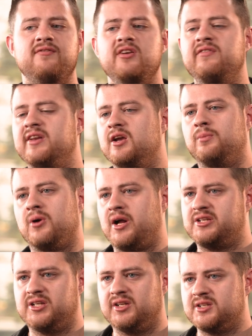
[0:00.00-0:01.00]
Every video
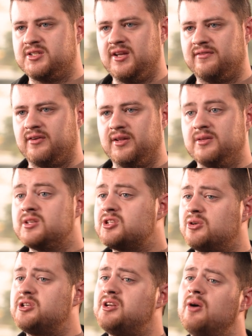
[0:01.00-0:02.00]
project is different,
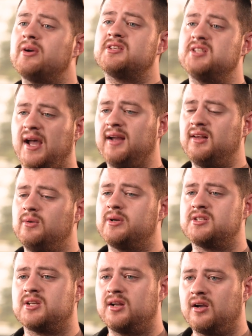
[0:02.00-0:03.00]
so to know exactly what
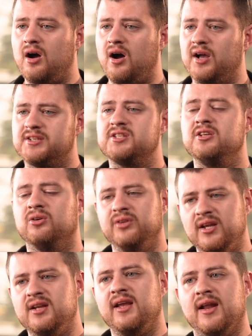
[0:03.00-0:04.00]
it's going to cost, you'll
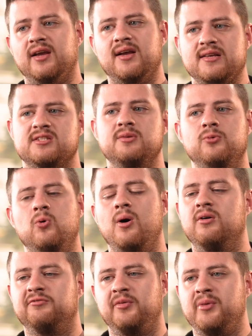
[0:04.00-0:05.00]
need to get a custom
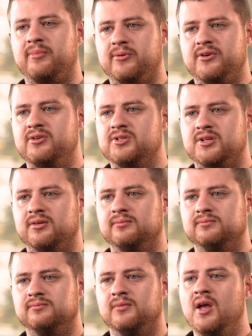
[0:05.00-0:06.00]
quote from your producer.
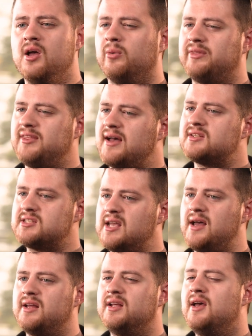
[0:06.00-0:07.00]
With that
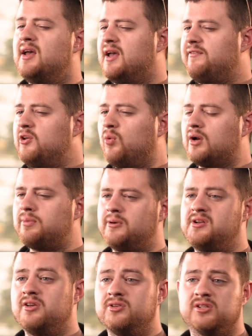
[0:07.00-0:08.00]
said, if you want to
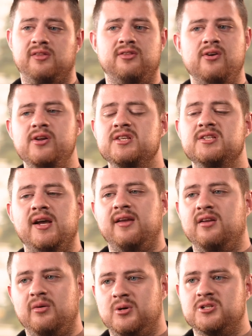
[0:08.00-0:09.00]
produce a
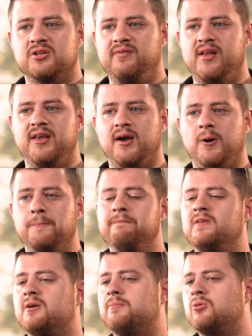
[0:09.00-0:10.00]
30-second commercial video,
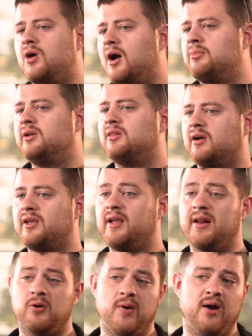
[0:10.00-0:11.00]
you're probably looking
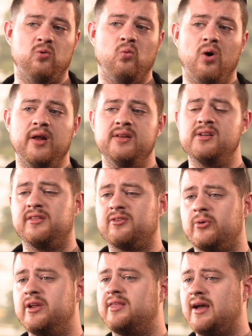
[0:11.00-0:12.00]
at around $1,000 to
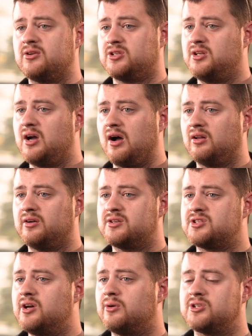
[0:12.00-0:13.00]

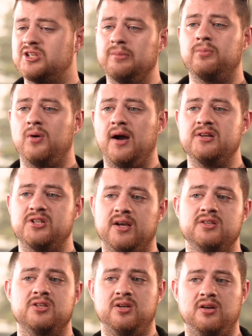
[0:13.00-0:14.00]
$3,000, though some
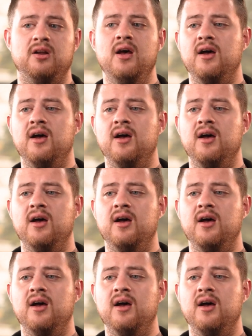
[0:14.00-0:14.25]
projects could,